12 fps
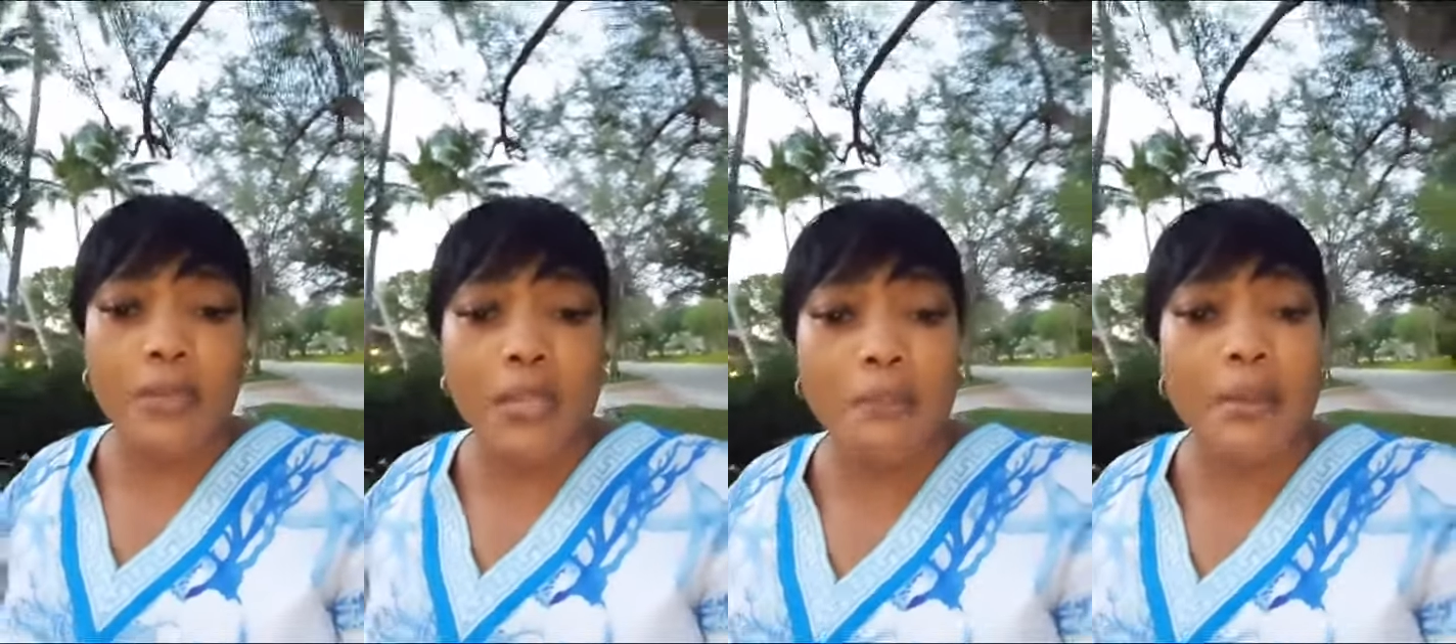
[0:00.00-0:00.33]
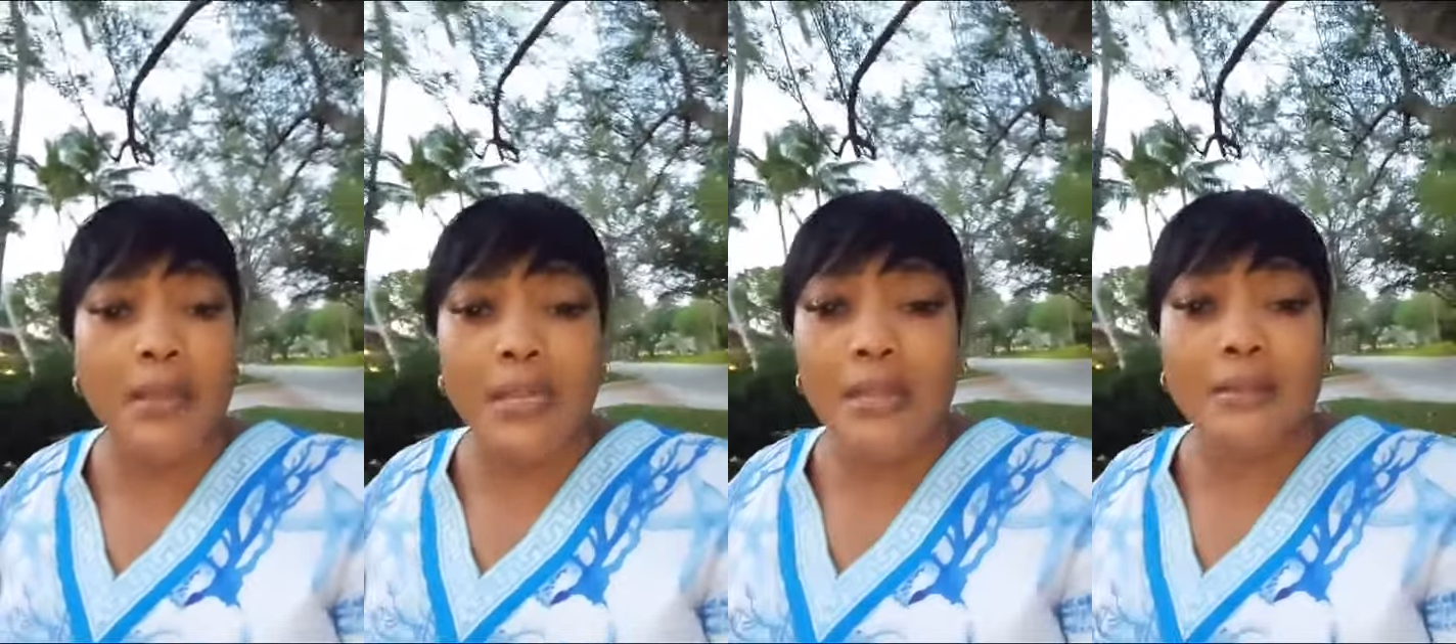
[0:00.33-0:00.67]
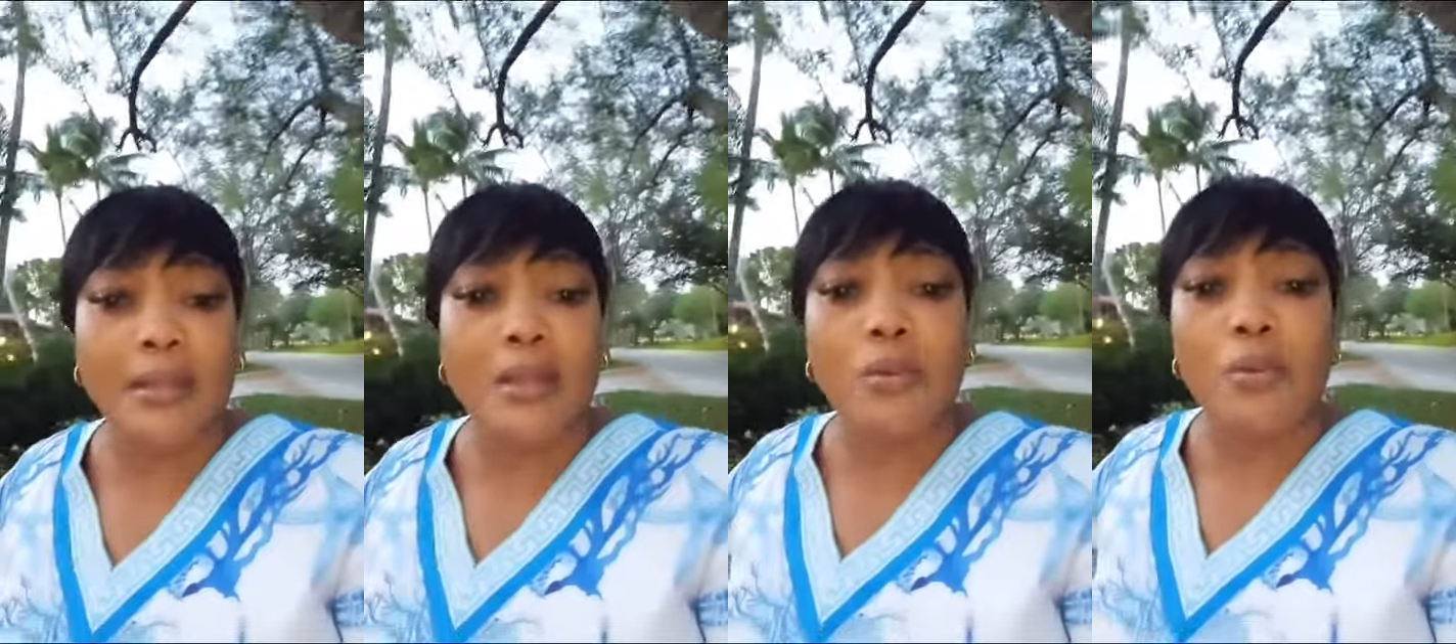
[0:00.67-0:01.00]
But your body, I
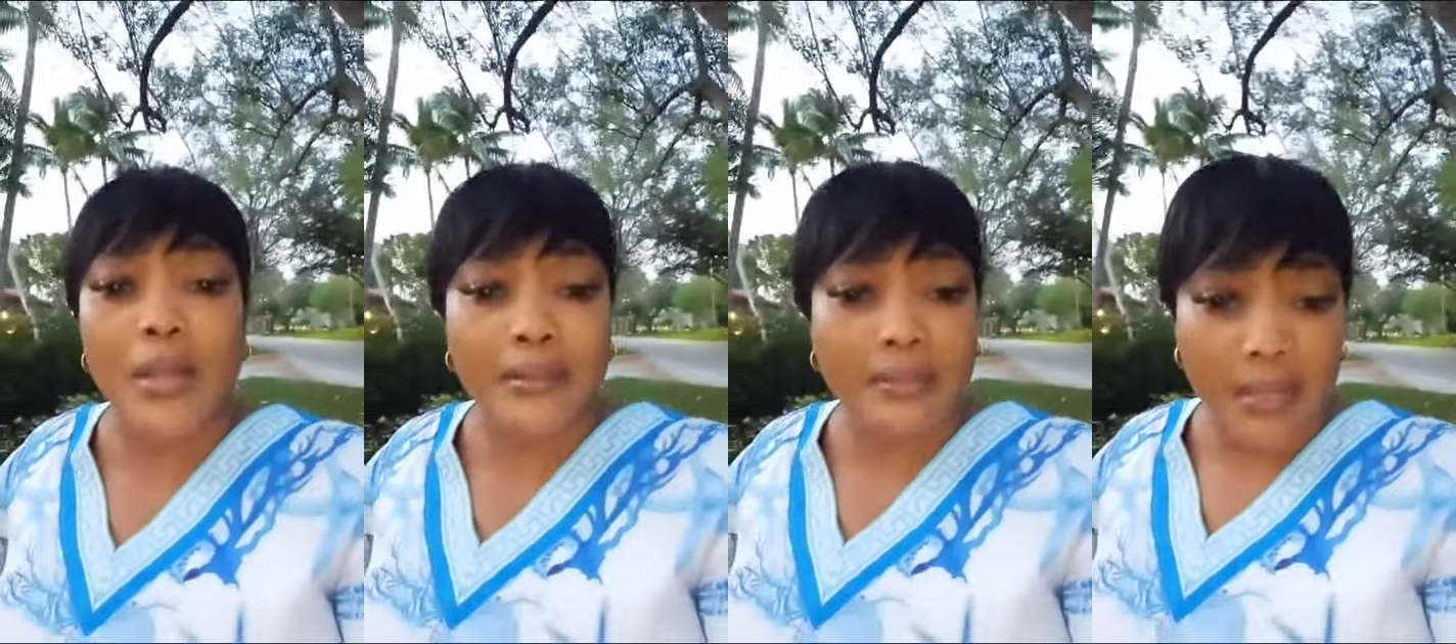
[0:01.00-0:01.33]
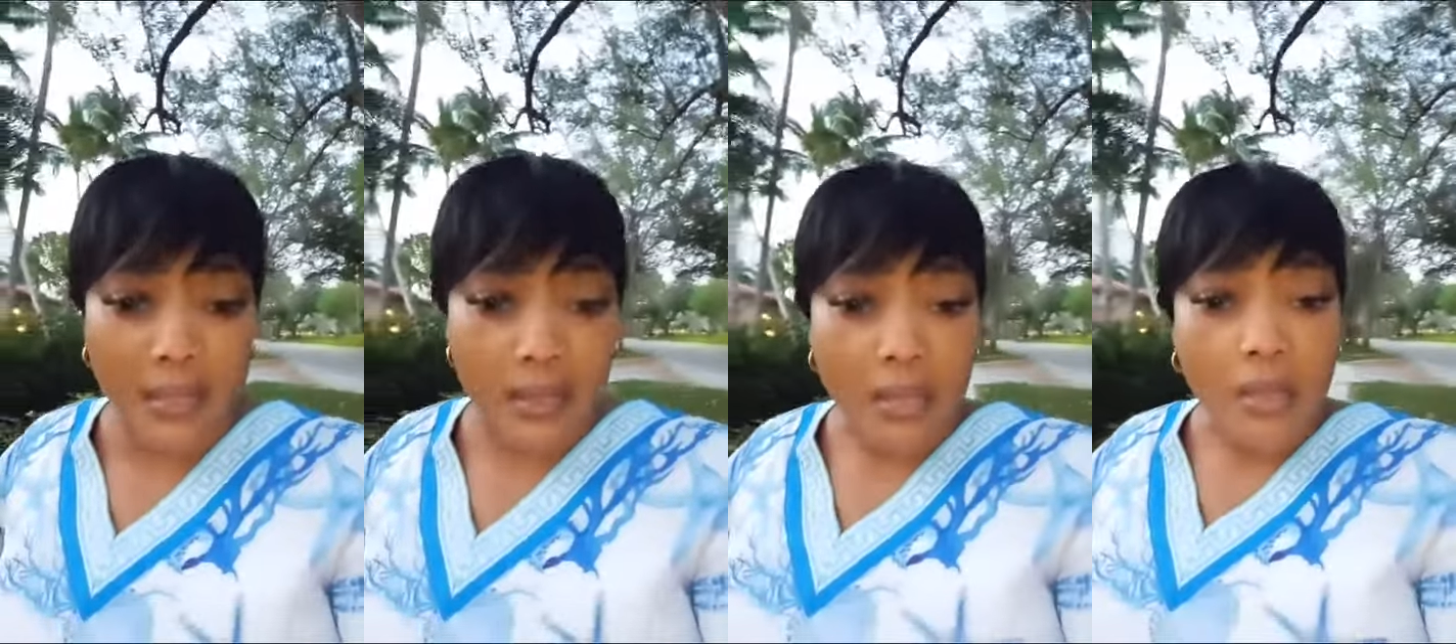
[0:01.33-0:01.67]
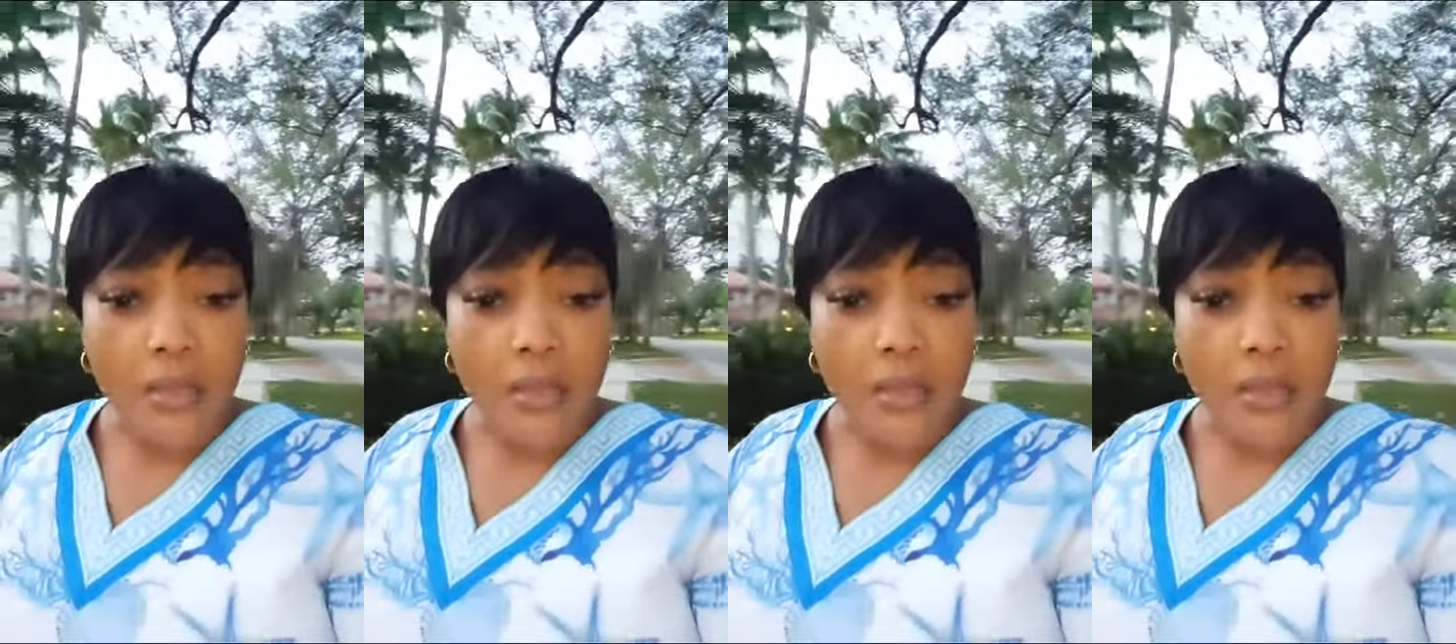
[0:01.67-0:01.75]
tell you one thing,